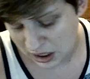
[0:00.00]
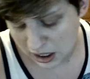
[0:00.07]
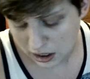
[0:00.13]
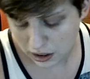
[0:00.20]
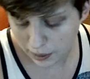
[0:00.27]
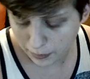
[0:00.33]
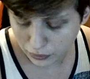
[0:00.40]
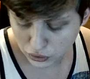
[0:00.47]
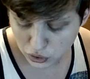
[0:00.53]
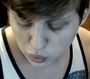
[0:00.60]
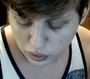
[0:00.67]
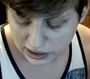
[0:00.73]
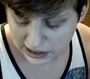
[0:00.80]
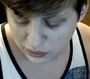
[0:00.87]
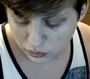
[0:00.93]
Number
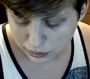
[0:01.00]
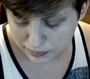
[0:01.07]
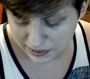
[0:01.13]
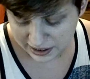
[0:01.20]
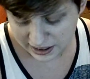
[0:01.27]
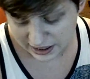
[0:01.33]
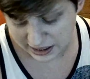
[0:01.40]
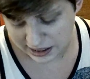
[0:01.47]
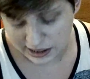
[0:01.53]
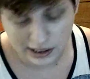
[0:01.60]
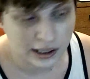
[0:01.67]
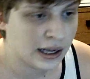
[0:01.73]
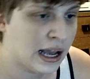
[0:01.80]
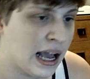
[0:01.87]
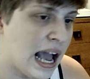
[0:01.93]
20 would be
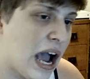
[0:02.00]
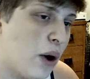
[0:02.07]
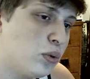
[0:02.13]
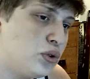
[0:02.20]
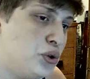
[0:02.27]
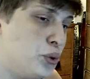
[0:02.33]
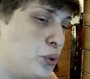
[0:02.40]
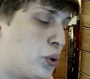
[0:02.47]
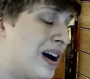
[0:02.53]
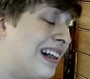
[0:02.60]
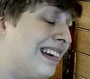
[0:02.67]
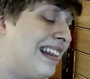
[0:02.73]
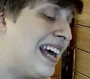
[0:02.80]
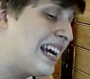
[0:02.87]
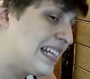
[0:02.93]
how to
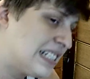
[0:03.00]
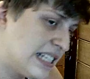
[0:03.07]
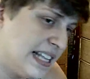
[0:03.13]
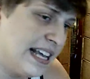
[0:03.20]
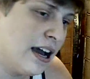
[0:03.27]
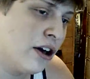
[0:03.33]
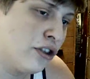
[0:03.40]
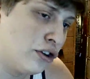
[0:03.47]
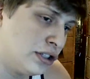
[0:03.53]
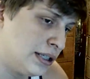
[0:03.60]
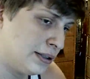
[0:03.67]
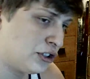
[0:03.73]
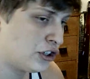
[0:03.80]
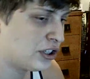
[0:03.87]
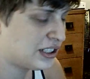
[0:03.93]
collect the other
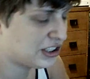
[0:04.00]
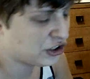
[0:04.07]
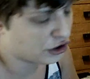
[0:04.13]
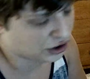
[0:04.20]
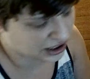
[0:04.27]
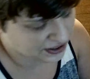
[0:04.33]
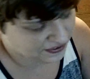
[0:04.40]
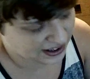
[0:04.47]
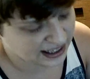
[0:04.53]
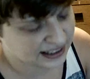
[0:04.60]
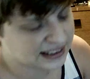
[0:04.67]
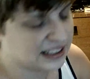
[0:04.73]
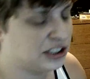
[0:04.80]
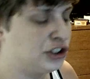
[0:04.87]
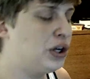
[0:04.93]
certificates,
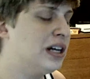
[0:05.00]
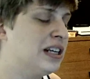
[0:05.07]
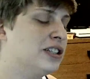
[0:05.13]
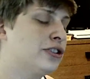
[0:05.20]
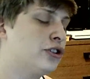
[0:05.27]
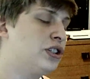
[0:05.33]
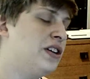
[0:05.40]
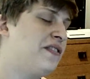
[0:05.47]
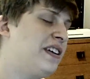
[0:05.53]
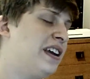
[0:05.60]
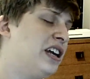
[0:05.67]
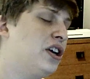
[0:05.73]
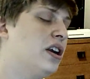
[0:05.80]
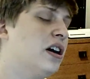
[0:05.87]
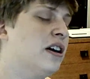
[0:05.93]
because you get
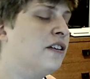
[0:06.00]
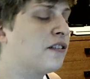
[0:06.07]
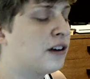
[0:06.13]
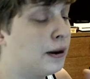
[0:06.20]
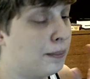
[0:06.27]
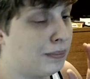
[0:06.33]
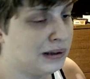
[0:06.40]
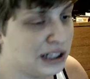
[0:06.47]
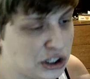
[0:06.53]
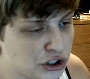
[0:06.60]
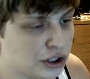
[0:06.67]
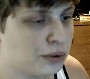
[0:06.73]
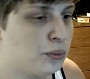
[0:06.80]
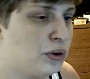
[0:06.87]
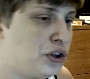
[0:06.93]
certificate of
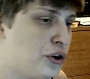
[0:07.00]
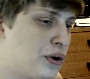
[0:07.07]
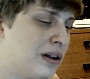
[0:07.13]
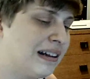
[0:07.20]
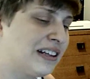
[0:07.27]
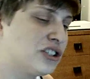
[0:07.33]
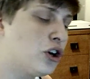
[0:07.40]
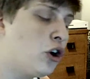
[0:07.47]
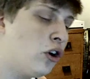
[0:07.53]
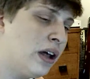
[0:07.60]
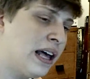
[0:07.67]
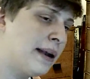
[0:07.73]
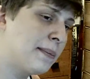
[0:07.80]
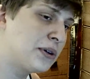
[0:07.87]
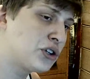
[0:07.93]
completion when you collect all
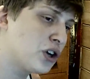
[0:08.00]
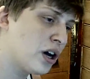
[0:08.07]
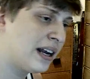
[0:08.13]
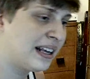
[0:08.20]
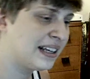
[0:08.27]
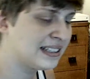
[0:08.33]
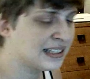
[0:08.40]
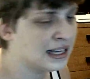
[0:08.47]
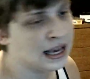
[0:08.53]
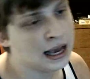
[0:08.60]
animatronics.